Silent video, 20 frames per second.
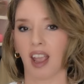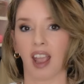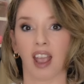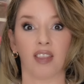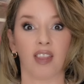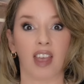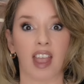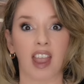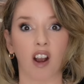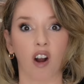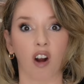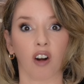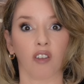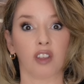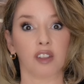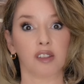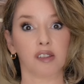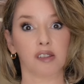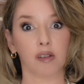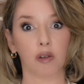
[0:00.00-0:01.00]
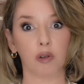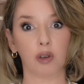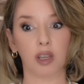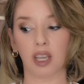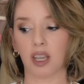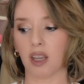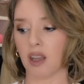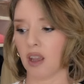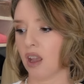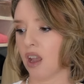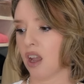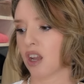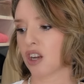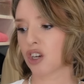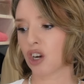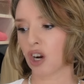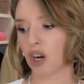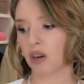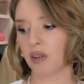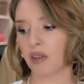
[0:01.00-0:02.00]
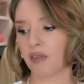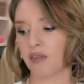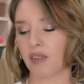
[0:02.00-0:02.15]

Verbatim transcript: and they are the Suki Curvy